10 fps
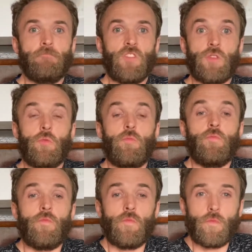is a
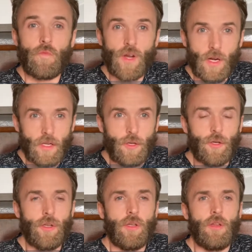very
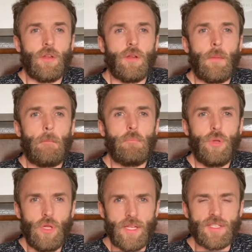good
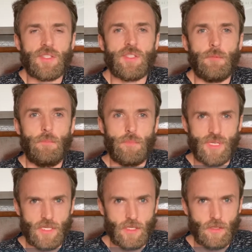place to
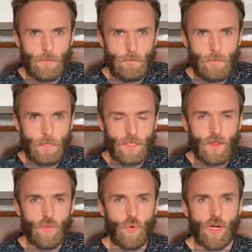be,
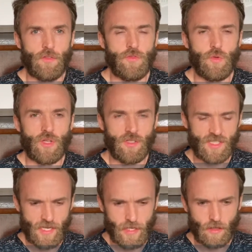where if you can
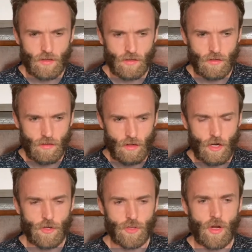take
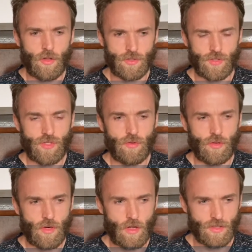$100 or
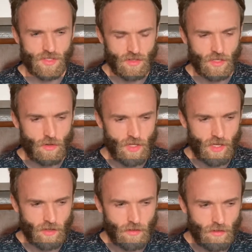$200 and think, okay,